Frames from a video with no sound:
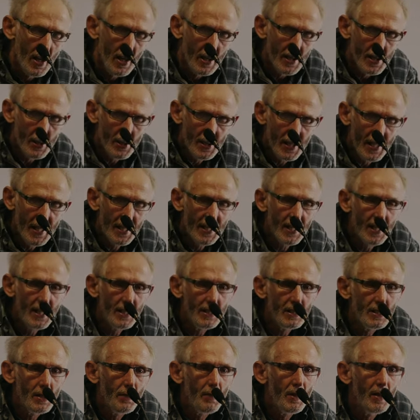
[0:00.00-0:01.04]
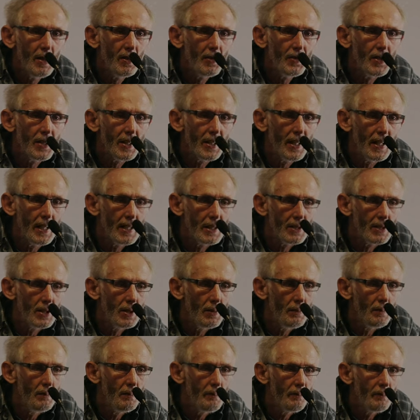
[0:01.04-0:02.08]
seeking to build the
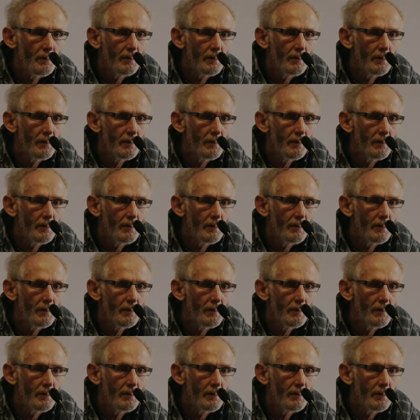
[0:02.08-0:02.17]
kingdom.